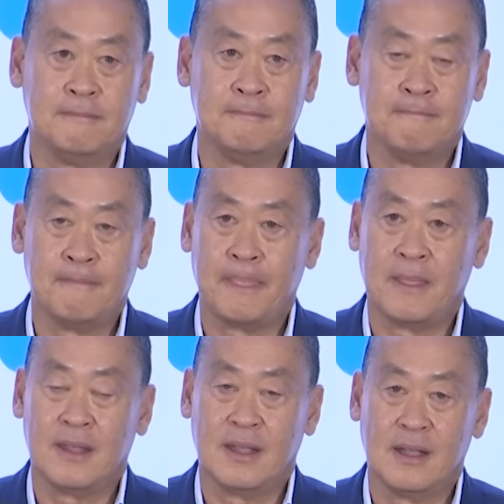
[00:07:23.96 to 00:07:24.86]

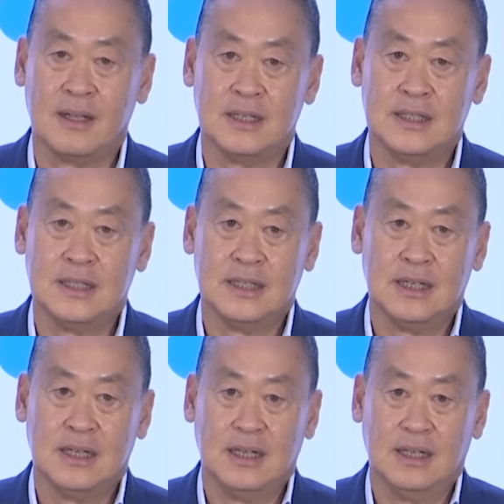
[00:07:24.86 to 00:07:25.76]

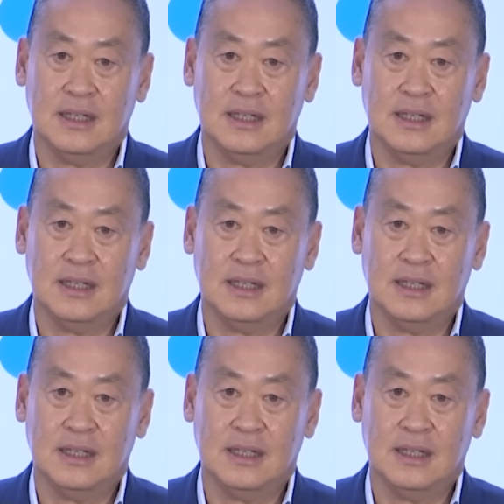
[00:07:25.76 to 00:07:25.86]
[no speech]